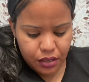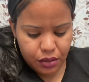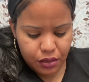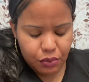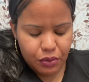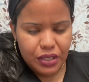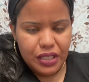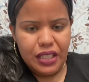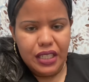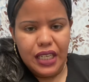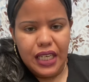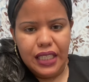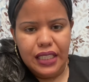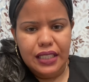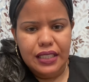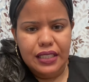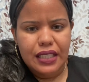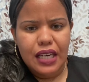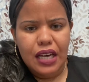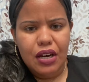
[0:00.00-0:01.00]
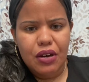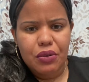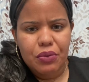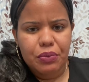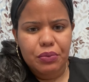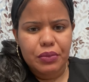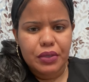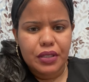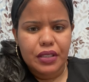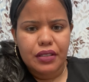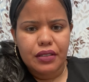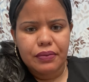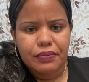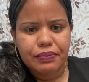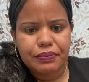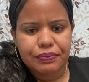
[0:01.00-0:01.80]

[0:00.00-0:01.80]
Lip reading: what could at least help me